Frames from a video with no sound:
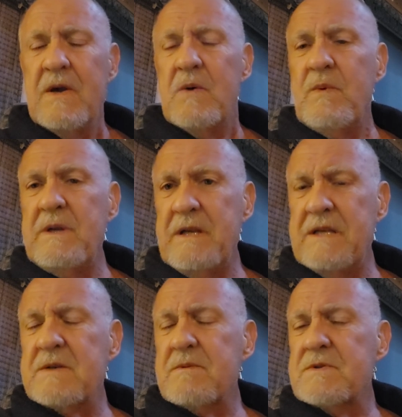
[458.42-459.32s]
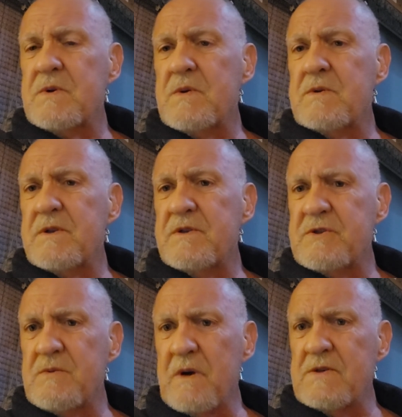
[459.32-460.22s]
We need to return to the
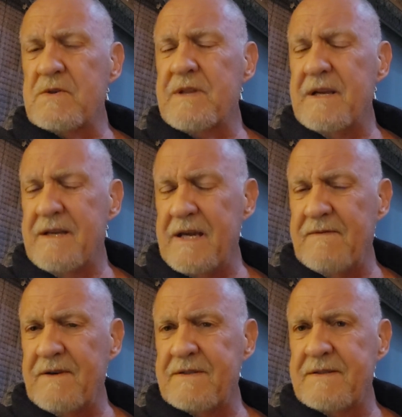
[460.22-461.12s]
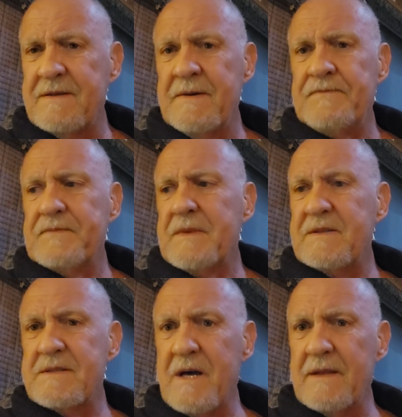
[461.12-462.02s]
structure they gave us.
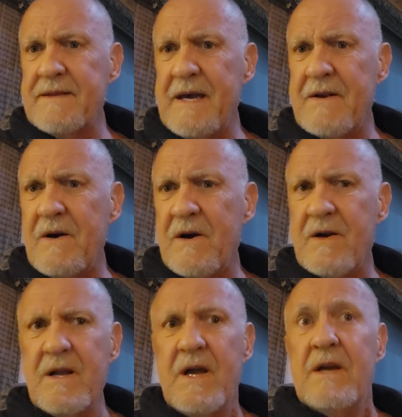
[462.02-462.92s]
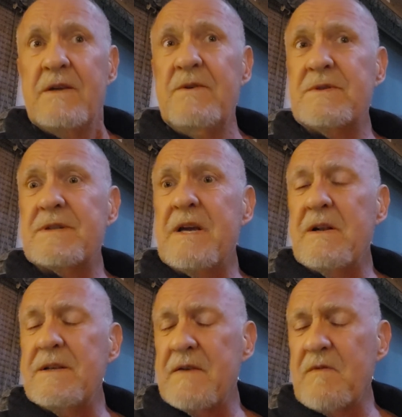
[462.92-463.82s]
It's not that hard. You say
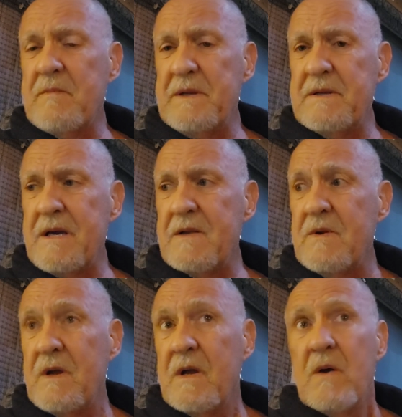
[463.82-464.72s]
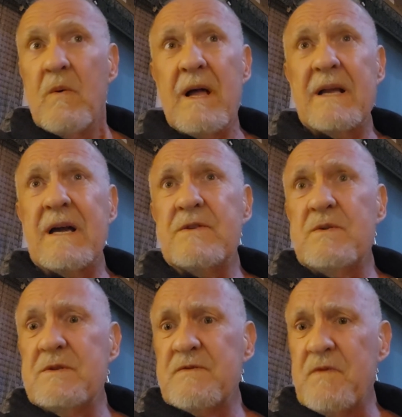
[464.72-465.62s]
it'll never be done. Well, I got
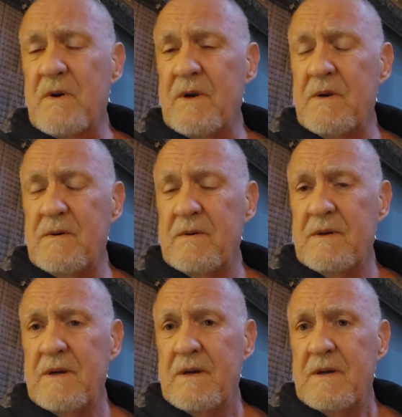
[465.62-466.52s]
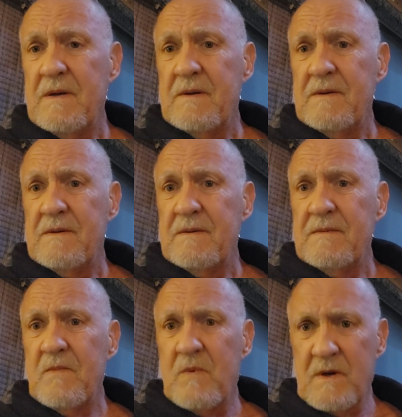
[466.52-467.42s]
news for you.
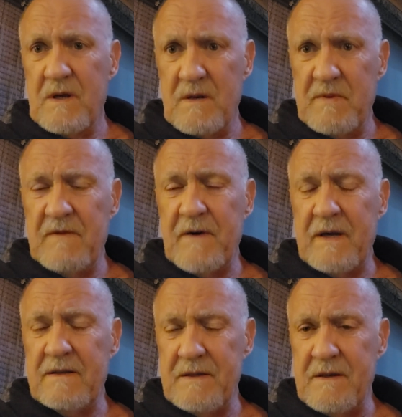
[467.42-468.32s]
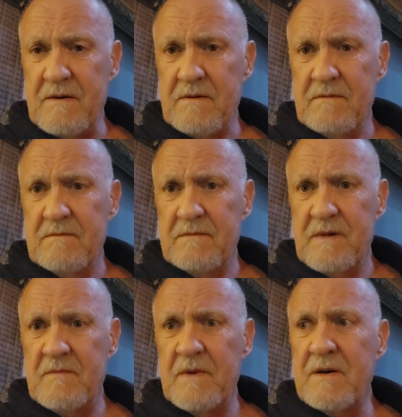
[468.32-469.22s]
We're going to be fighting here
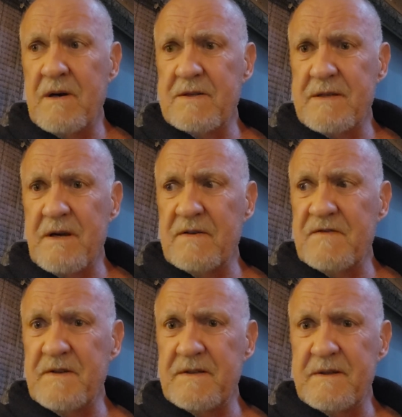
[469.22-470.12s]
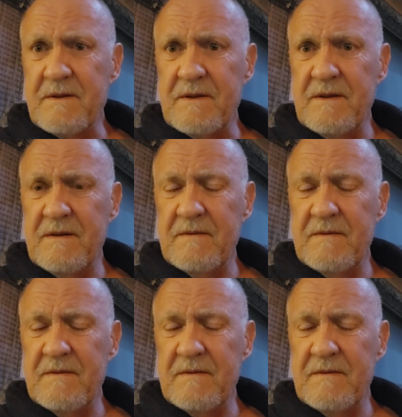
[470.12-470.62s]
among ourselves physically.